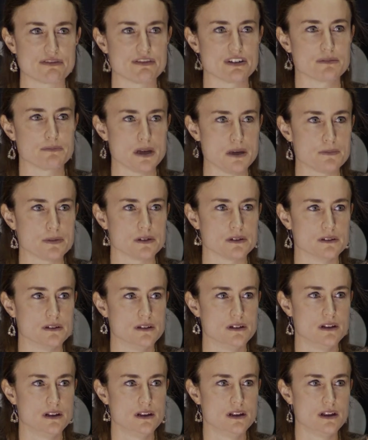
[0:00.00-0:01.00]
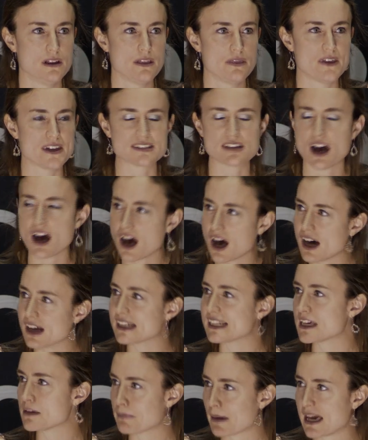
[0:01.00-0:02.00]
suffering people. There's
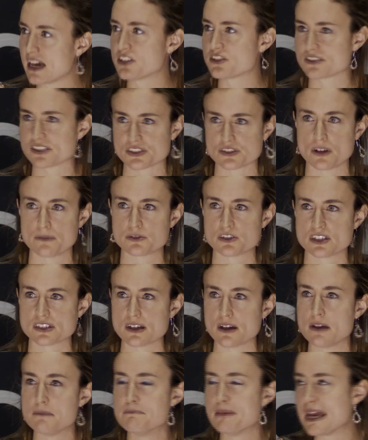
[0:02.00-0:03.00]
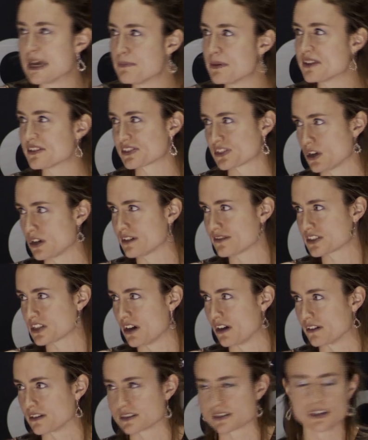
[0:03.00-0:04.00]
hardly a page of the scriptures, I mean, maybe the Song of
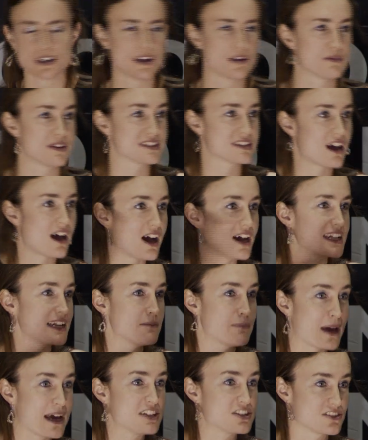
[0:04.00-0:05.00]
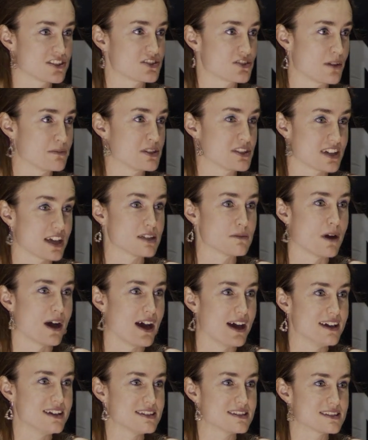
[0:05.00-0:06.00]
Songs, there's hardly a page of the scriptures
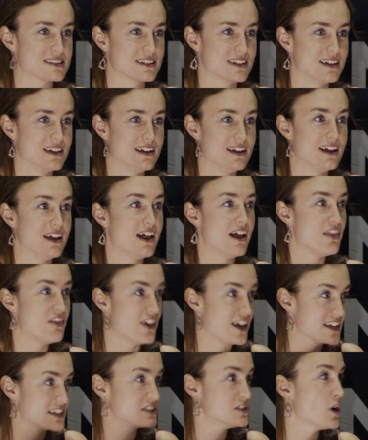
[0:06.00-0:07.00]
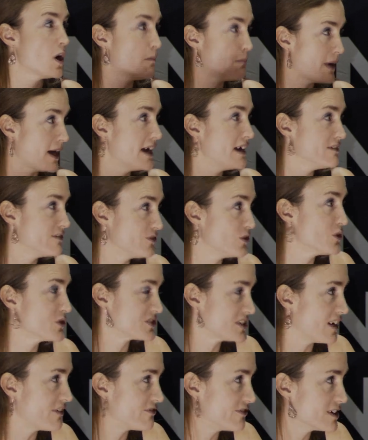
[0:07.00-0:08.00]
otherwise that is not by and for
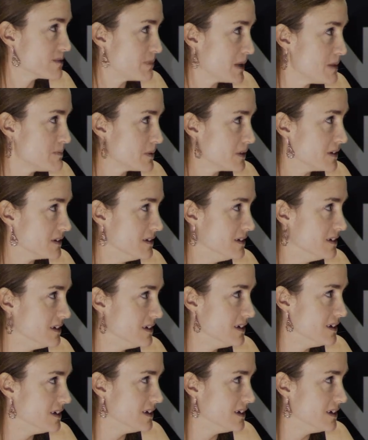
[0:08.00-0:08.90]
suffering people.